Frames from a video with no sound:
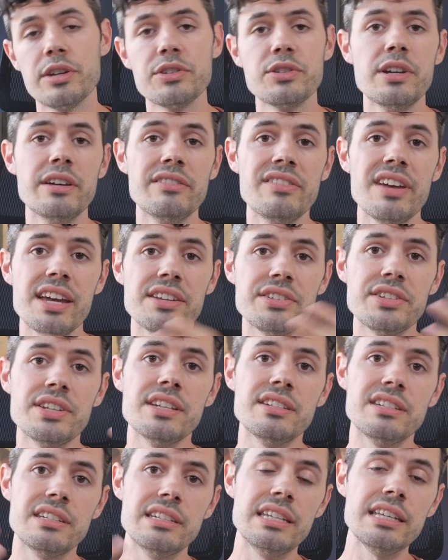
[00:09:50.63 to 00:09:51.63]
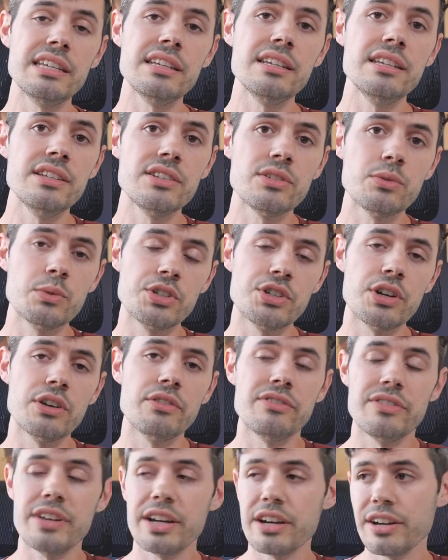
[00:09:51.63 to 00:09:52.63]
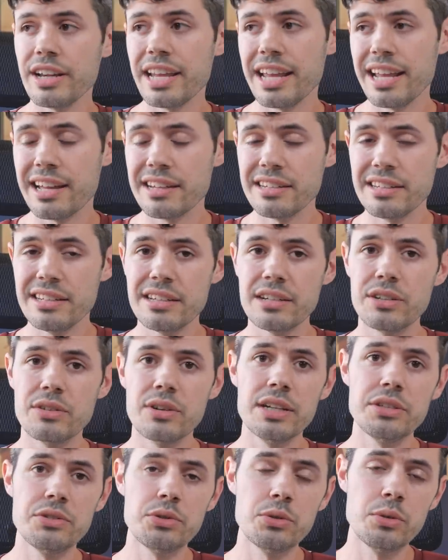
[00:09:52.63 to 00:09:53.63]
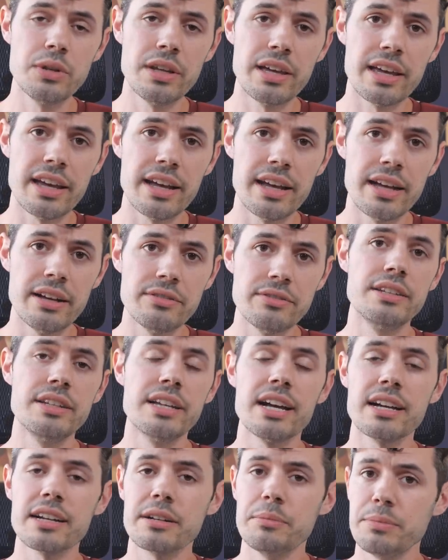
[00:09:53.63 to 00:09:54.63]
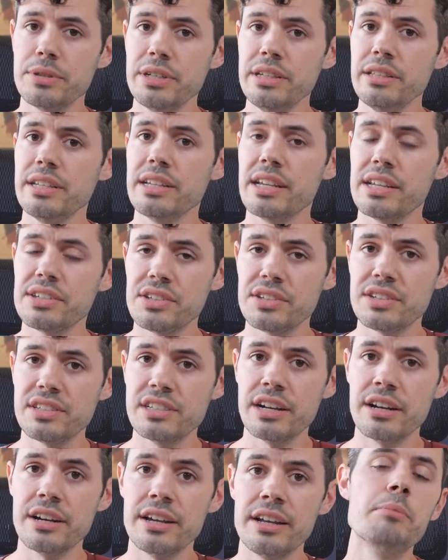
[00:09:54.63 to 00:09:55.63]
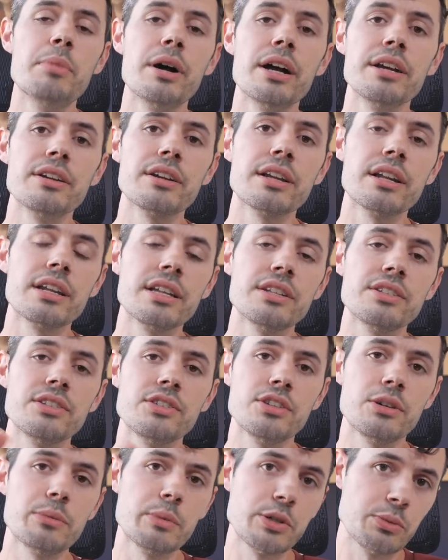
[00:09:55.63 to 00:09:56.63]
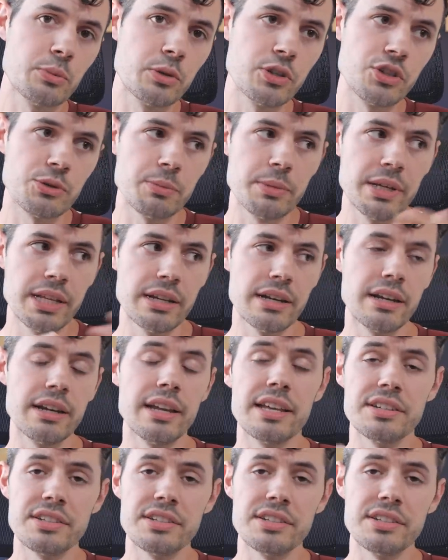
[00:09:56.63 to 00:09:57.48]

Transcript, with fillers: also have SSDs, which are very handy, a great tool to have, not completely necessary, but you're gonna get so much more speed on an